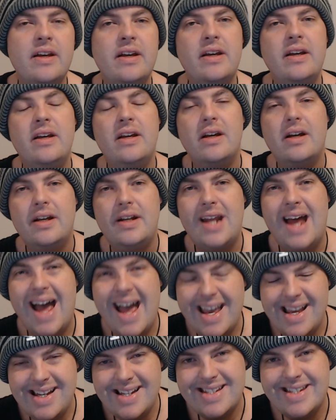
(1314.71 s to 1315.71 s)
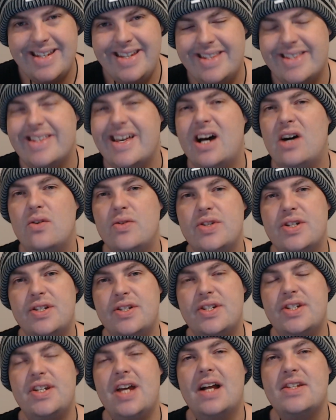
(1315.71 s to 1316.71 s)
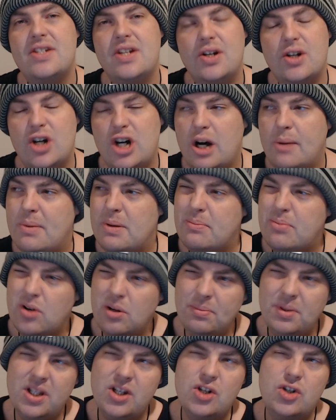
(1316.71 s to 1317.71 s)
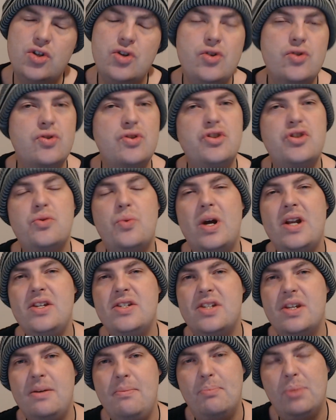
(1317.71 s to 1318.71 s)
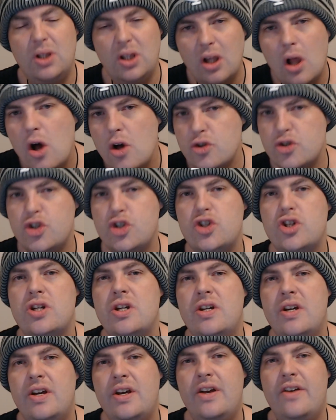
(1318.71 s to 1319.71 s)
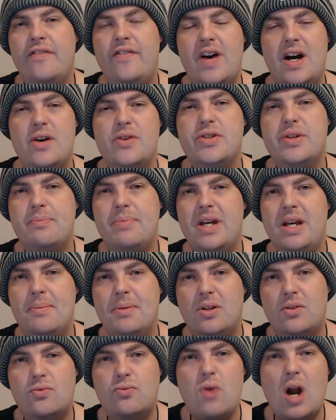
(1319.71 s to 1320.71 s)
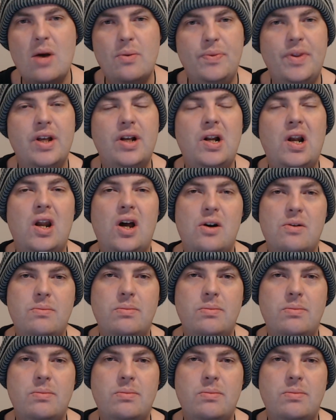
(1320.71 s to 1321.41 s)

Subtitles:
and 80,000 sat at home and probably 120,000+ people around the globe.